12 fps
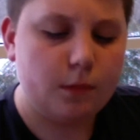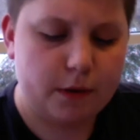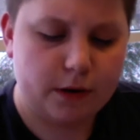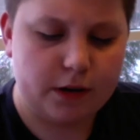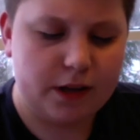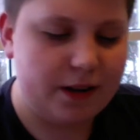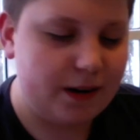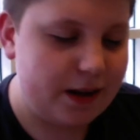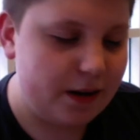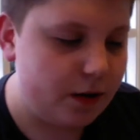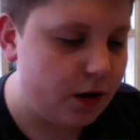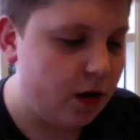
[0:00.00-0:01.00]

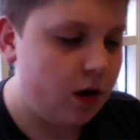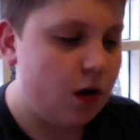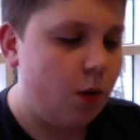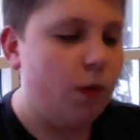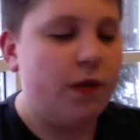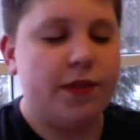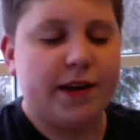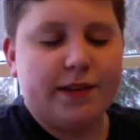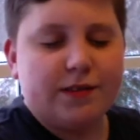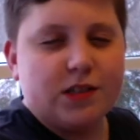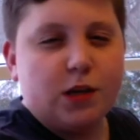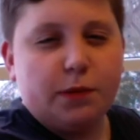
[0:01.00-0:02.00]
And one thing I
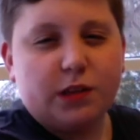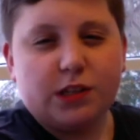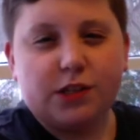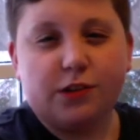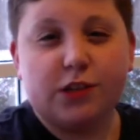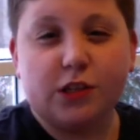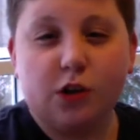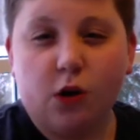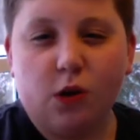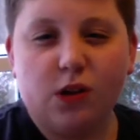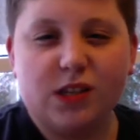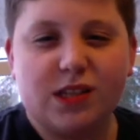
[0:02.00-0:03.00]
have to say about the series as a
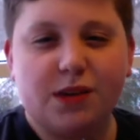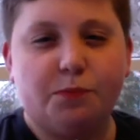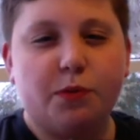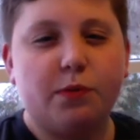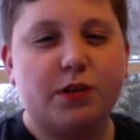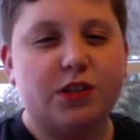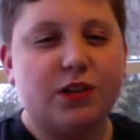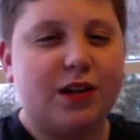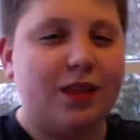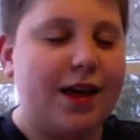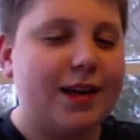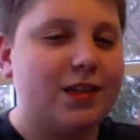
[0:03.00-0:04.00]
whole is they pretty much
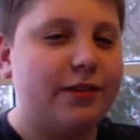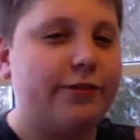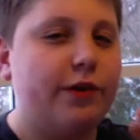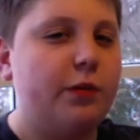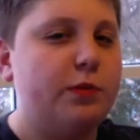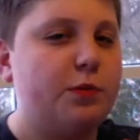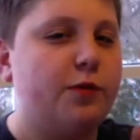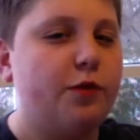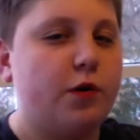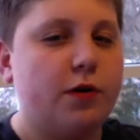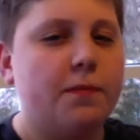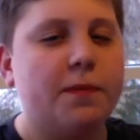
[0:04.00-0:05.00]
neglect the films
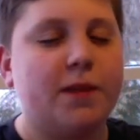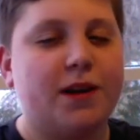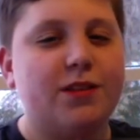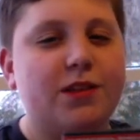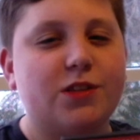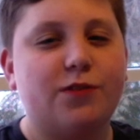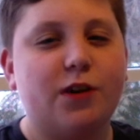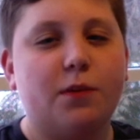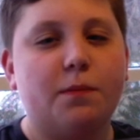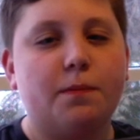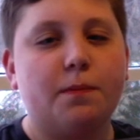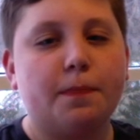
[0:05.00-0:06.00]
before. Like in this
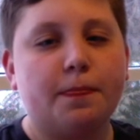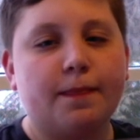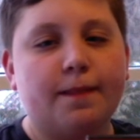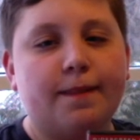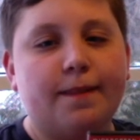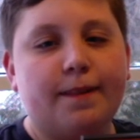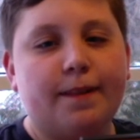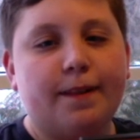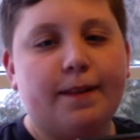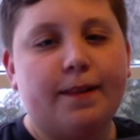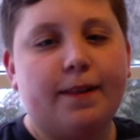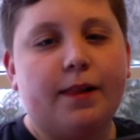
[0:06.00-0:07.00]
film,
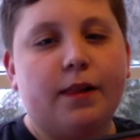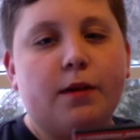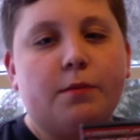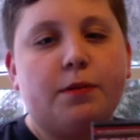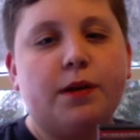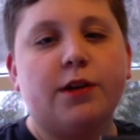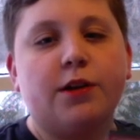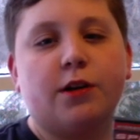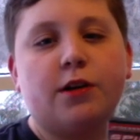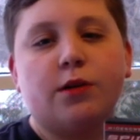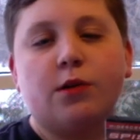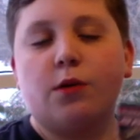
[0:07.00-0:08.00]

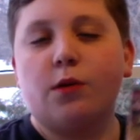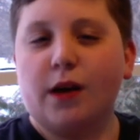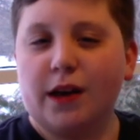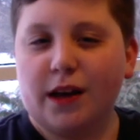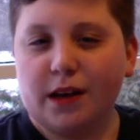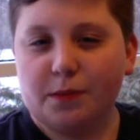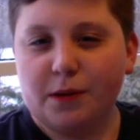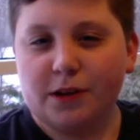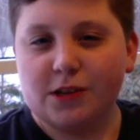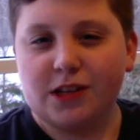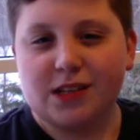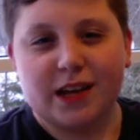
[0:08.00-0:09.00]
Peter
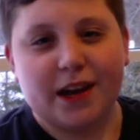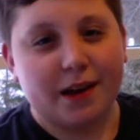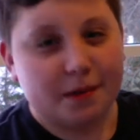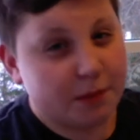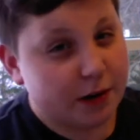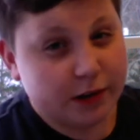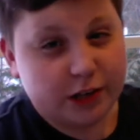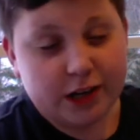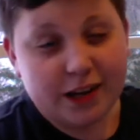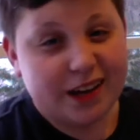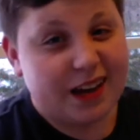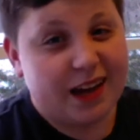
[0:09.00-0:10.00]
says, "Hey, Mary
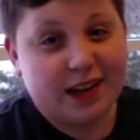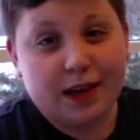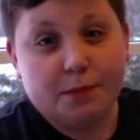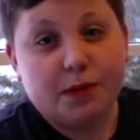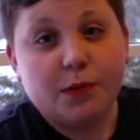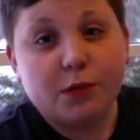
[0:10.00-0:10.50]
Jane, I can't be